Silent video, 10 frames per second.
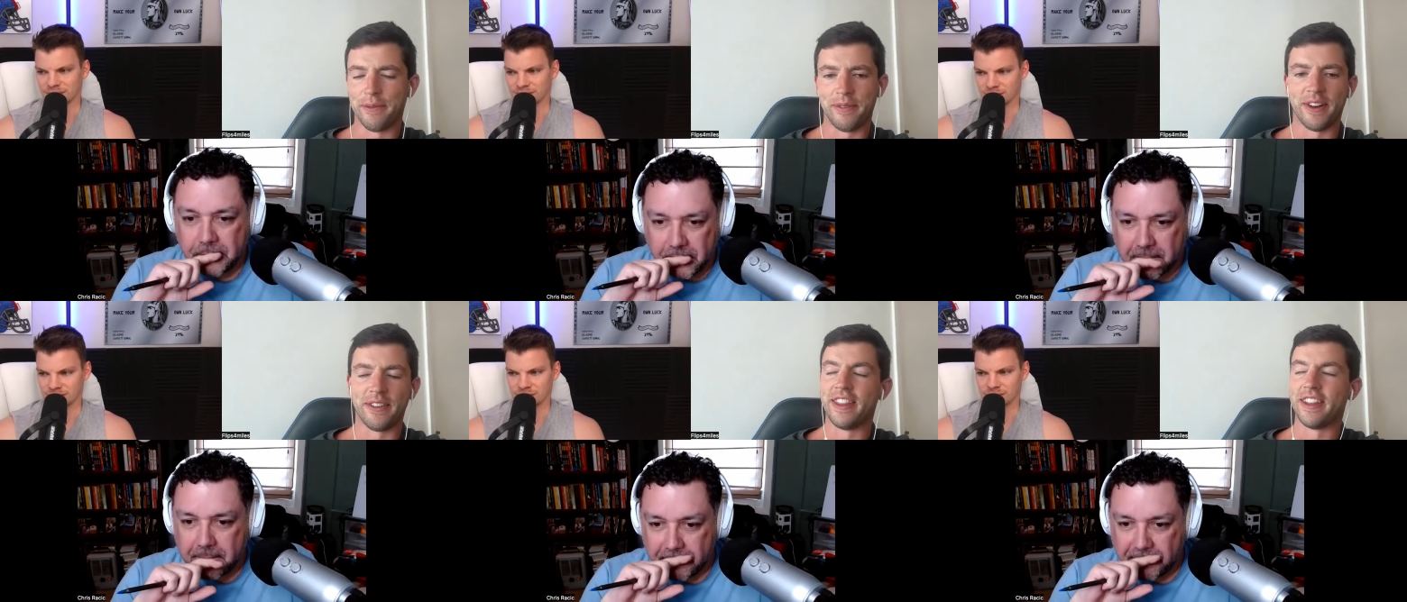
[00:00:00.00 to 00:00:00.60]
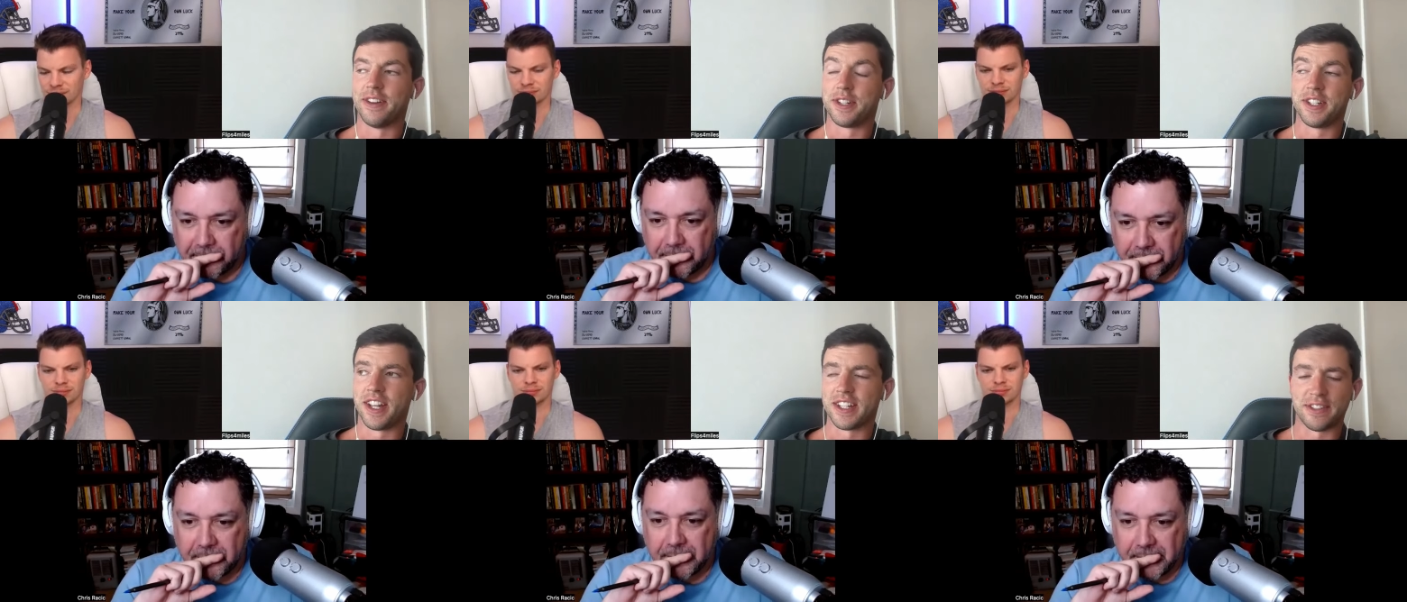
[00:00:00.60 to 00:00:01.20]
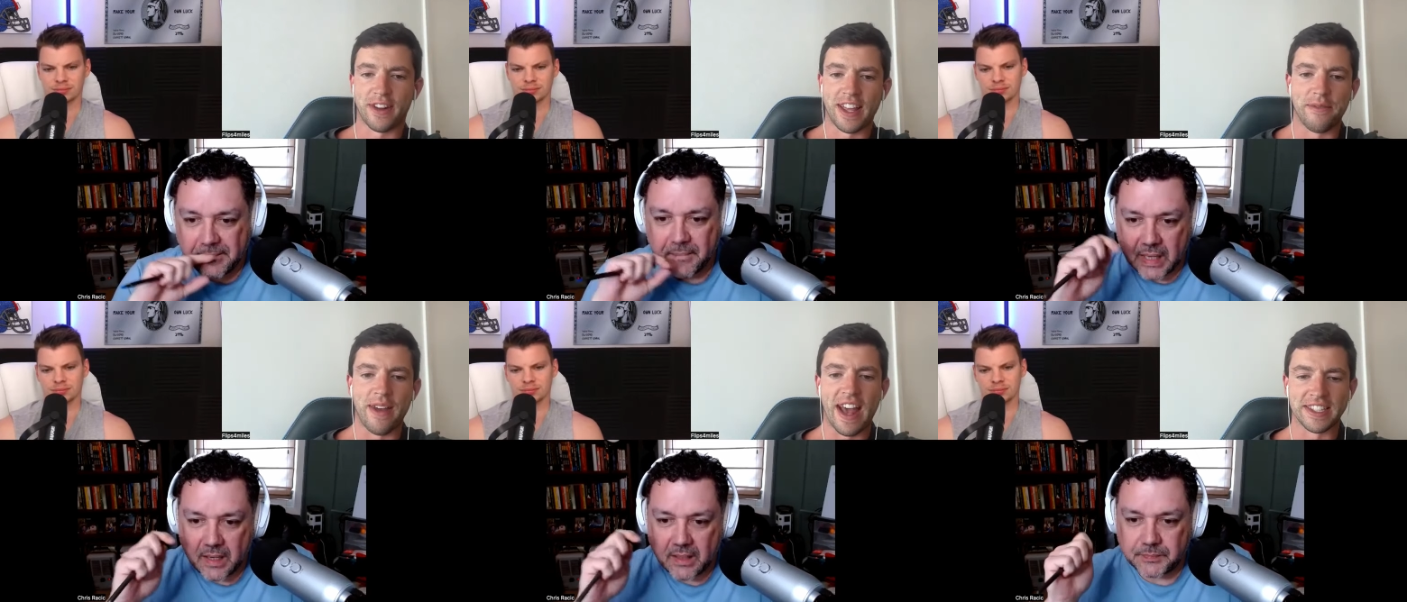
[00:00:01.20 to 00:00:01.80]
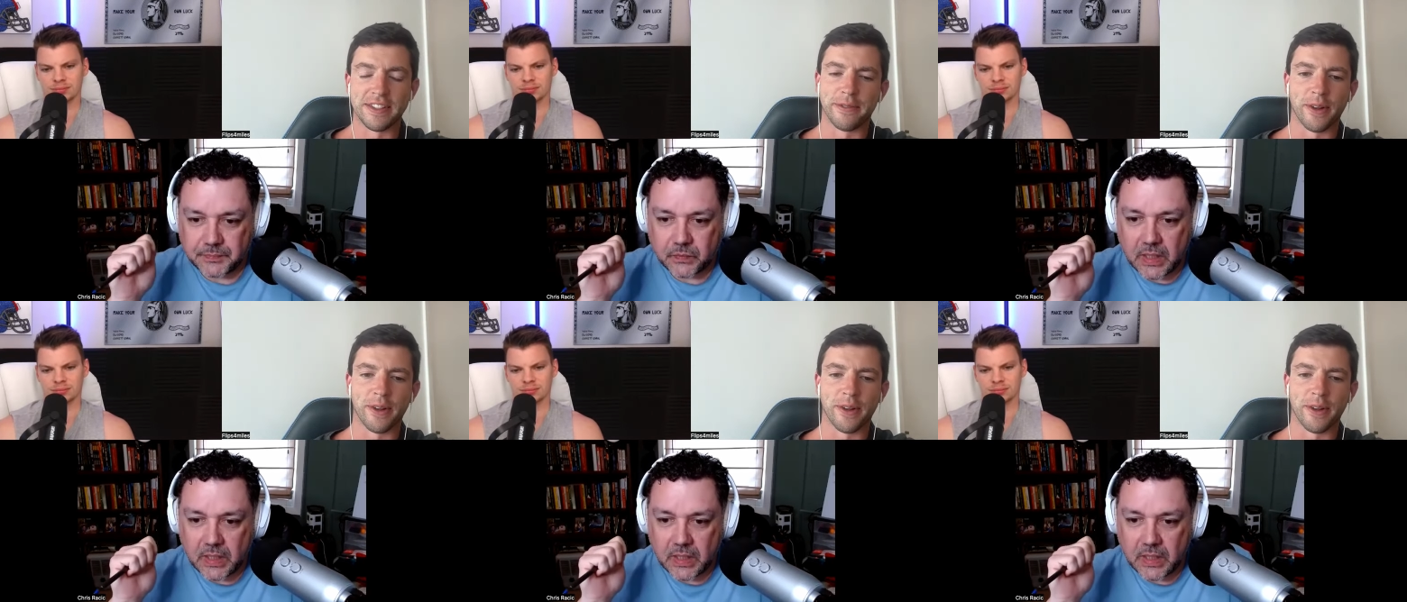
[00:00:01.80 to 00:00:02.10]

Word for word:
Speaker 1: know or to justify the massive